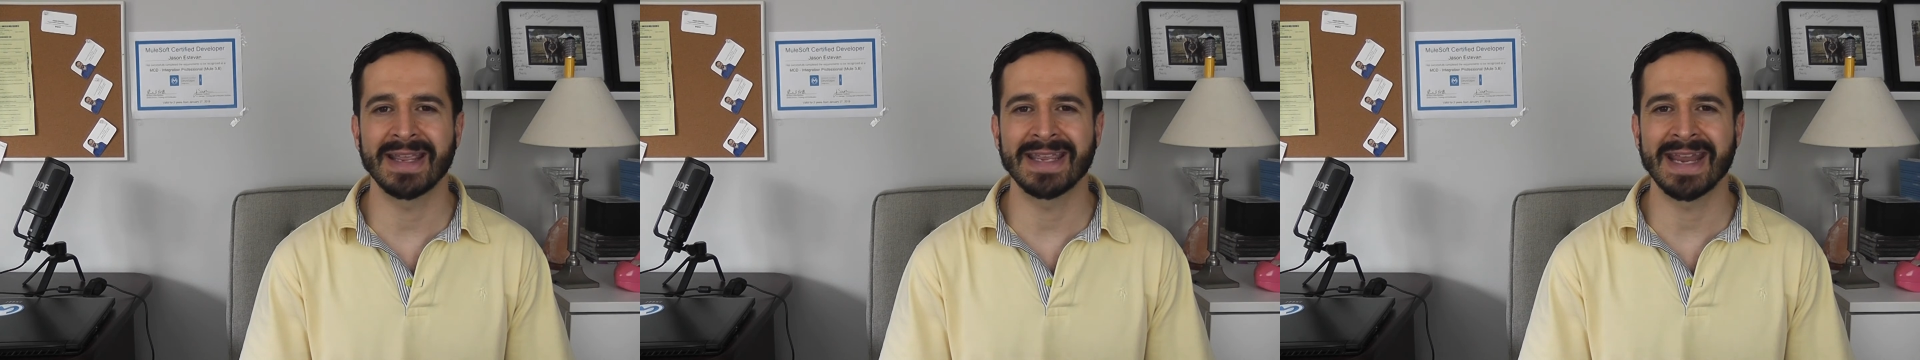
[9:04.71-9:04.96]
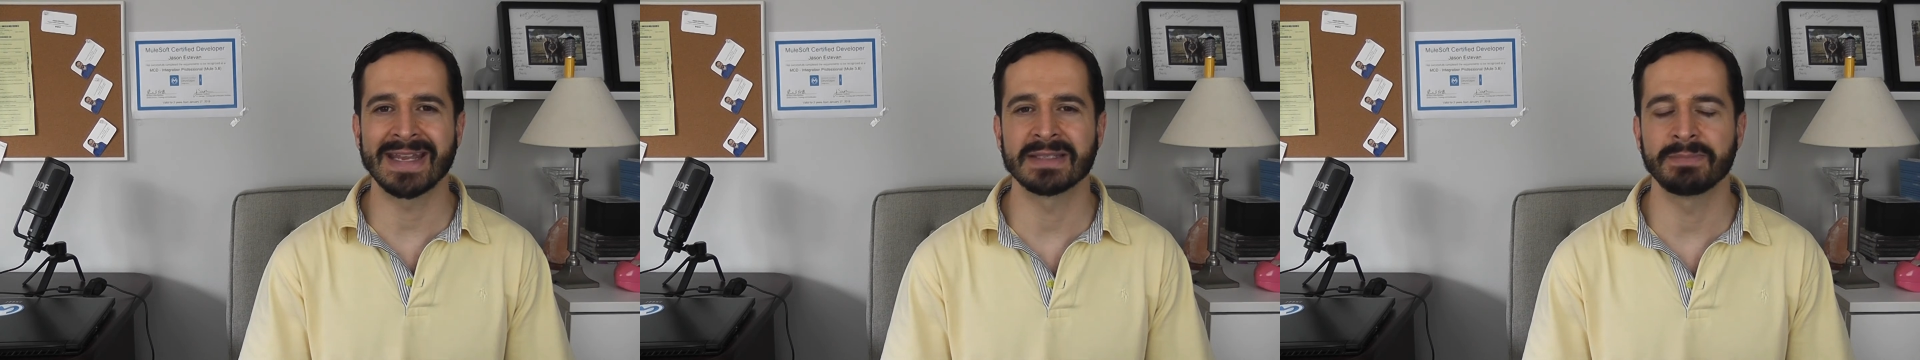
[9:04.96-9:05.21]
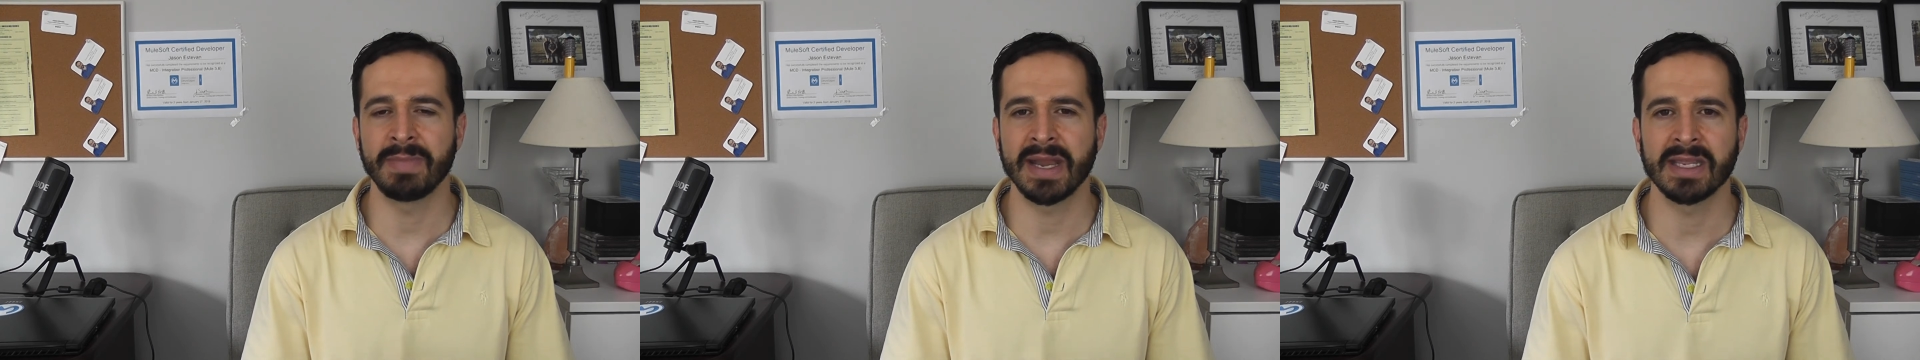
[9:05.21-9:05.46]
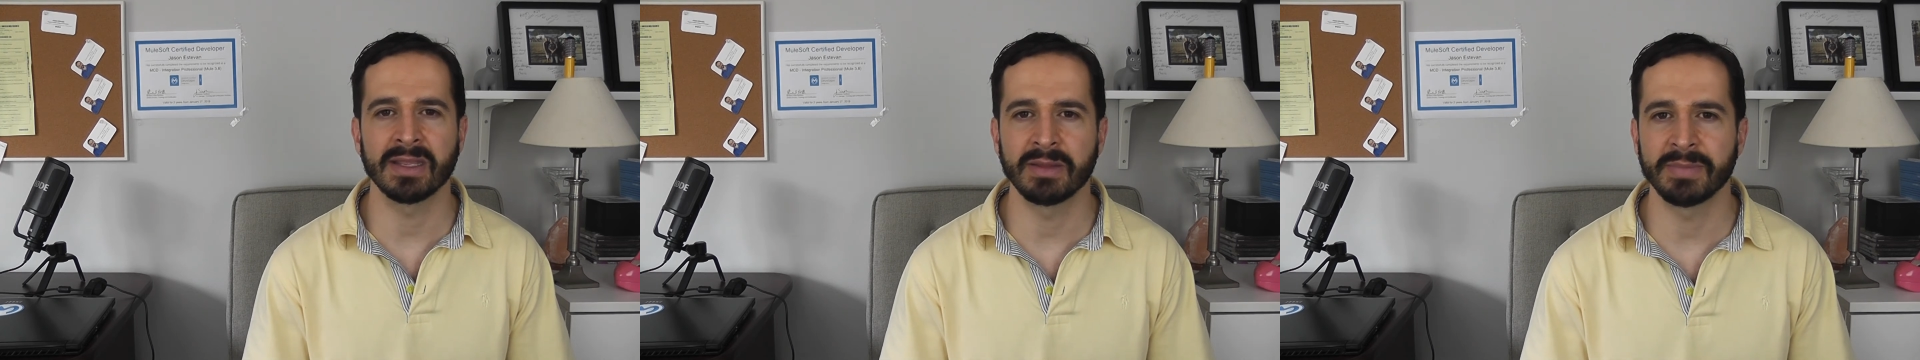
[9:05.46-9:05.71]
to get as
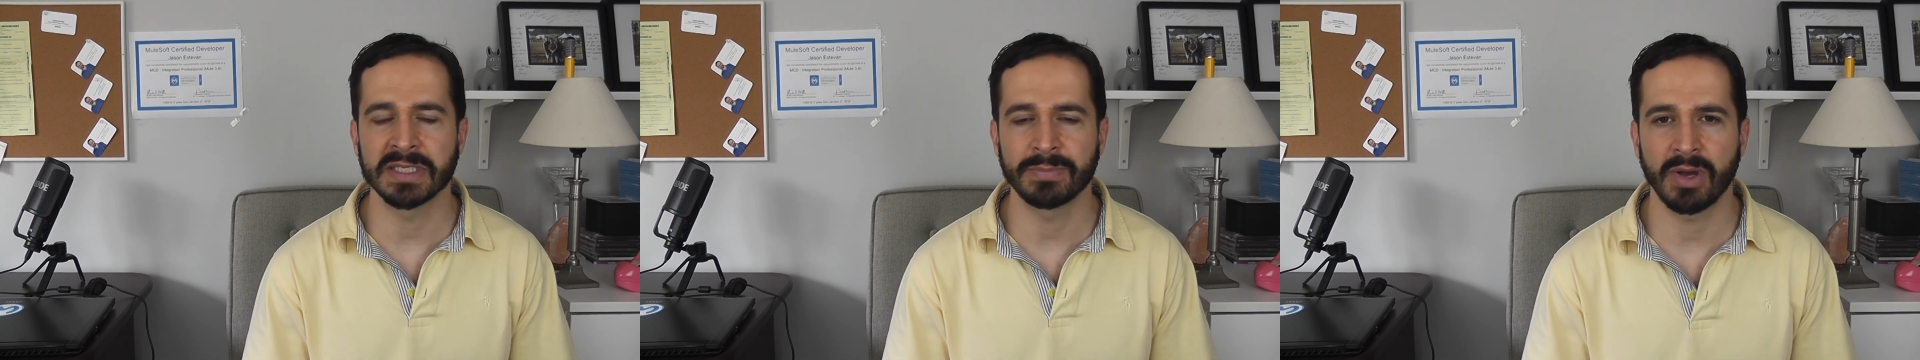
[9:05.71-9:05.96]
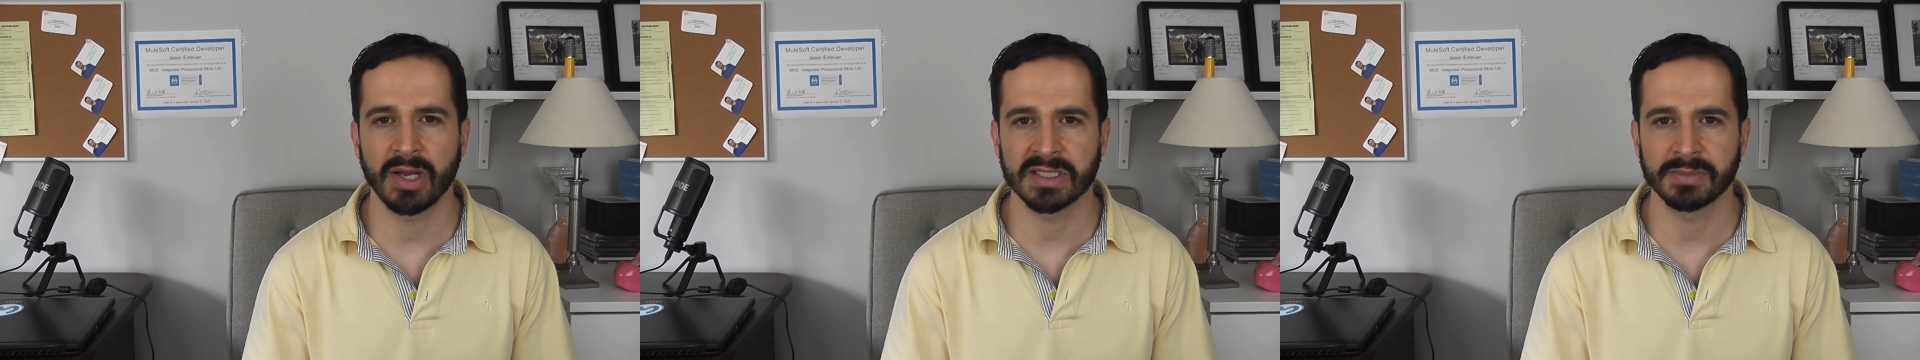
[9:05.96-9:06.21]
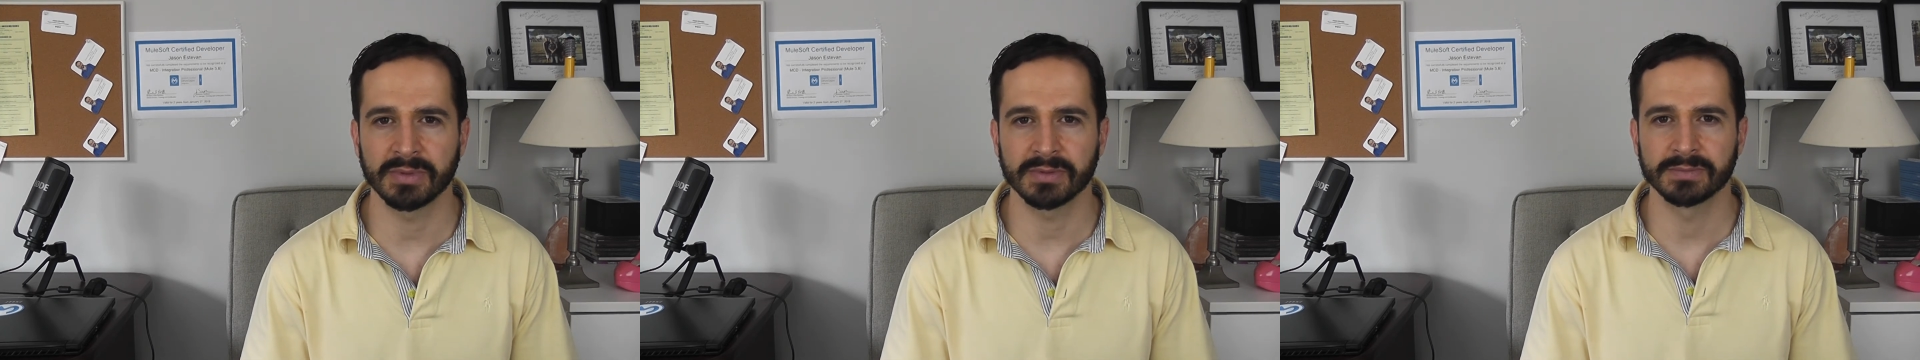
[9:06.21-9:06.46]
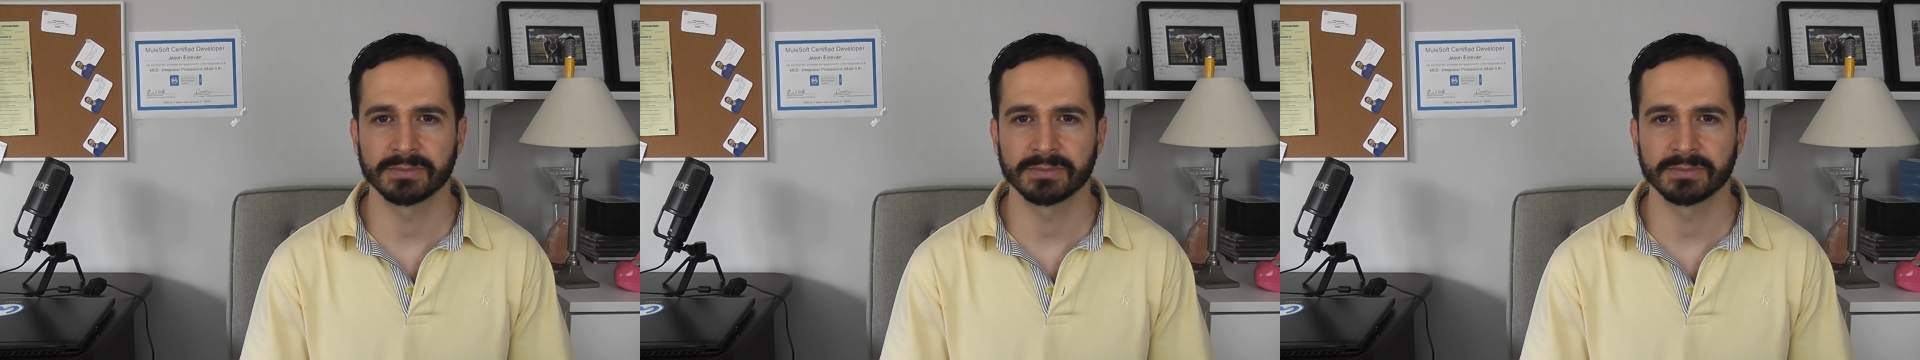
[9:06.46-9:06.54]
many of them as possible.